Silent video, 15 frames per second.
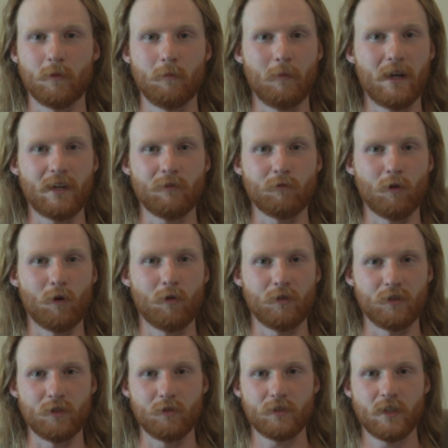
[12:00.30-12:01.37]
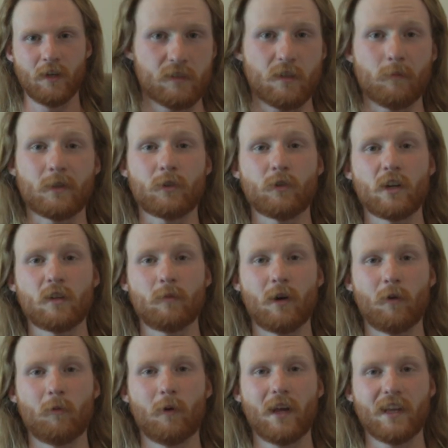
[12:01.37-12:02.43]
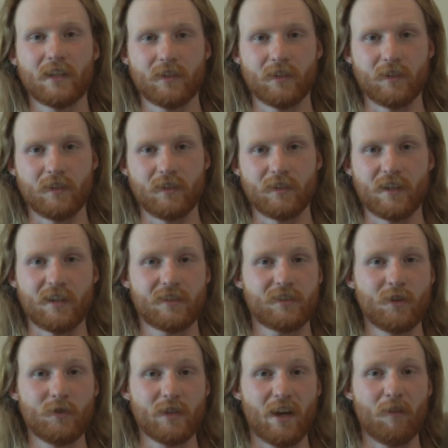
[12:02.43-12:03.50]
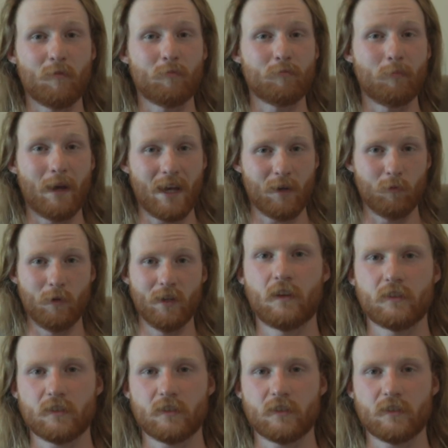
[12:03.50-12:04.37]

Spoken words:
the main road in Newtown. Something great about Wellington is that it's known to have bad weather.